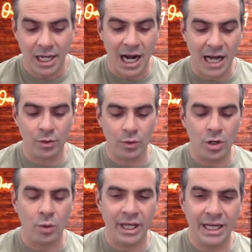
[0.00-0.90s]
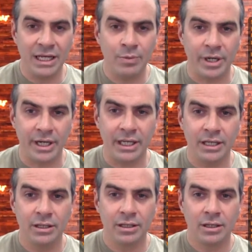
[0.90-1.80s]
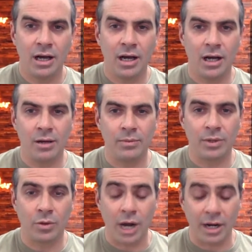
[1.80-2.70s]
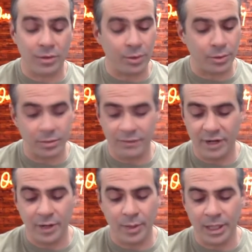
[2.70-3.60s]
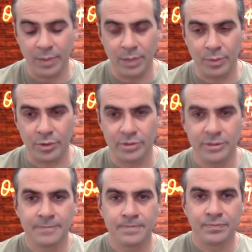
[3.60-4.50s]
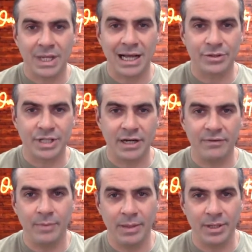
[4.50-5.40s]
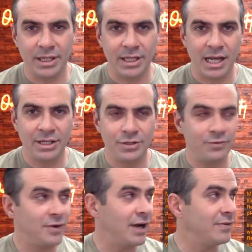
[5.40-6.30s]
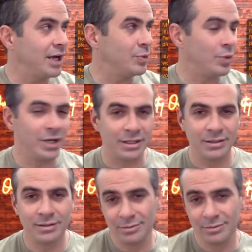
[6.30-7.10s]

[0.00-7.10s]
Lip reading: I don't know anybody, or I don't know very many people outside of maybe the 92591